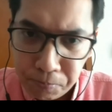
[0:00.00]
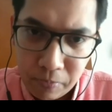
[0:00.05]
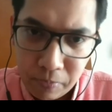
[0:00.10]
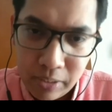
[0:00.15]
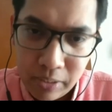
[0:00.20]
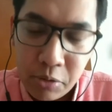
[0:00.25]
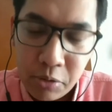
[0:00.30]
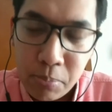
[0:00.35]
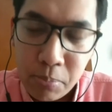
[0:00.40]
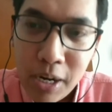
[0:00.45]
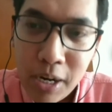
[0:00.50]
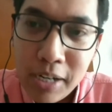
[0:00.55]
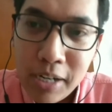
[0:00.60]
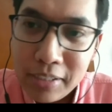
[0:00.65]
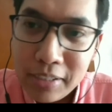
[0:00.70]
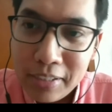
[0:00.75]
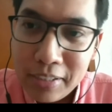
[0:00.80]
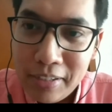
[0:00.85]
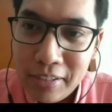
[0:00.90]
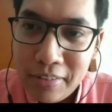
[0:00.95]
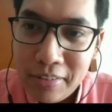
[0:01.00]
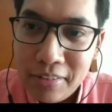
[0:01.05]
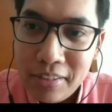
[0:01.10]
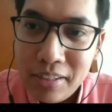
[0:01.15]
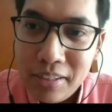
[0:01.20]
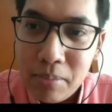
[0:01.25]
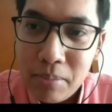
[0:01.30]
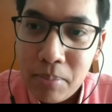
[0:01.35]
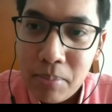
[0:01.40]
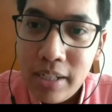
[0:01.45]
sparked uh,
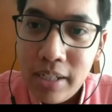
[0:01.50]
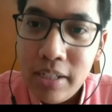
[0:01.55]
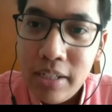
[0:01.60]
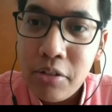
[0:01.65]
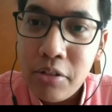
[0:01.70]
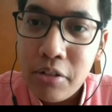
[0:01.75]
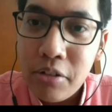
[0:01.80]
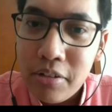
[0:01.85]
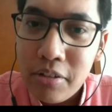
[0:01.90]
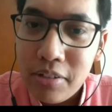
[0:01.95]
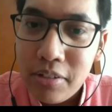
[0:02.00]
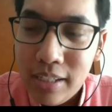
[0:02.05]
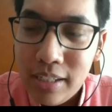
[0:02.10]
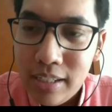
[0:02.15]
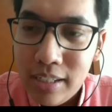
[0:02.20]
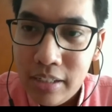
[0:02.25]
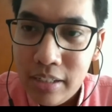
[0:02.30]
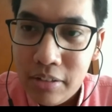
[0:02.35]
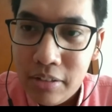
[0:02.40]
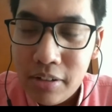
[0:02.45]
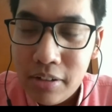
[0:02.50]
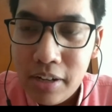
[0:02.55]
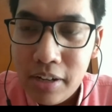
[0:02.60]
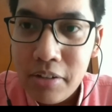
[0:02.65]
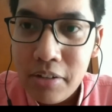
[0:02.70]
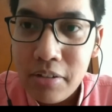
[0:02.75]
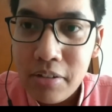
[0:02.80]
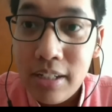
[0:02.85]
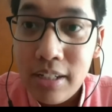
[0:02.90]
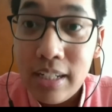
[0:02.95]
the my interest in
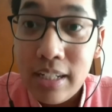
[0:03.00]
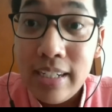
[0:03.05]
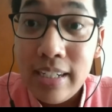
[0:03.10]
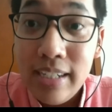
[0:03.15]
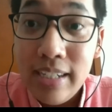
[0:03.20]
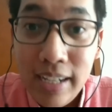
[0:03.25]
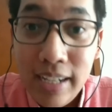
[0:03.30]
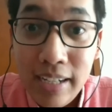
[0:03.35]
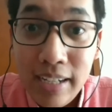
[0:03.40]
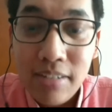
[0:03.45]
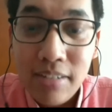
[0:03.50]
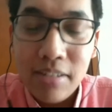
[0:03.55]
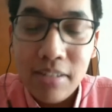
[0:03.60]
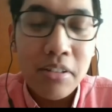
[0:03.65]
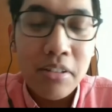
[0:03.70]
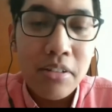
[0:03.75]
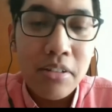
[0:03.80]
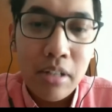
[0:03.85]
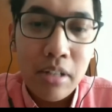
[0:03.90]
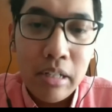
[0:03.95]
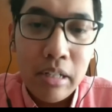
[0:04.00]
international relations.